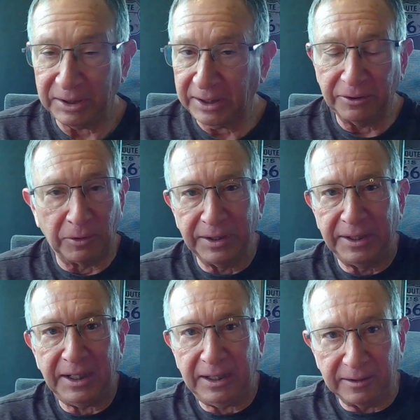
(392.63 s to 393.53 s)
And again, all
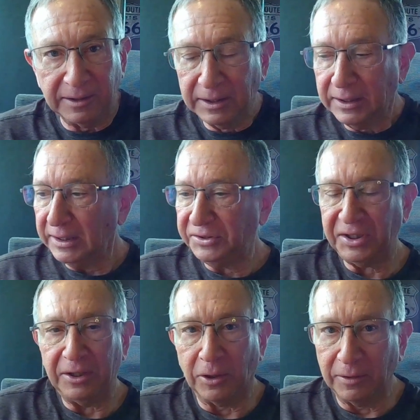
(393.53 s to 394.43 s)
the data
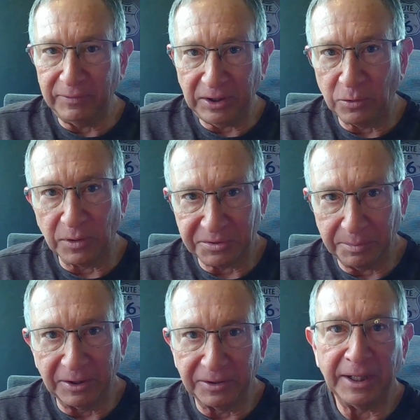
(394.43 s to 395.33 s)
is at
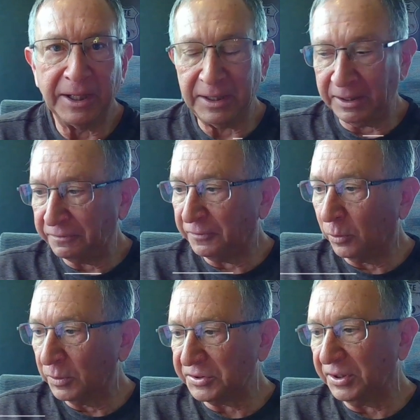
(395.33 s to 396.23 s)

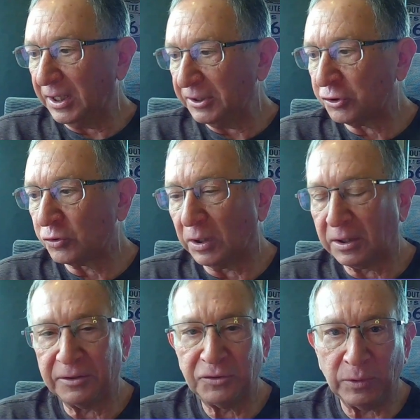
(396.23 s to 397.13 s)

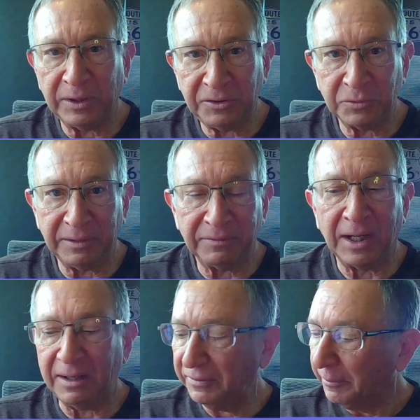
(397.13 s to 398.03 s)
rvcrossamerica.net/truck
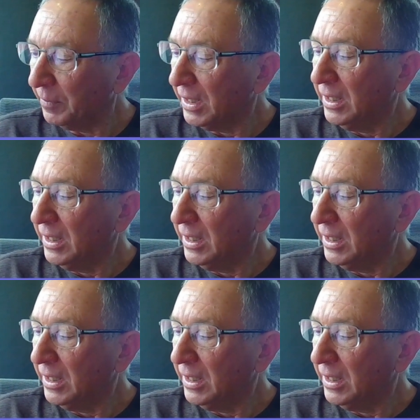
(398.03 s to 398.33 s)
2025.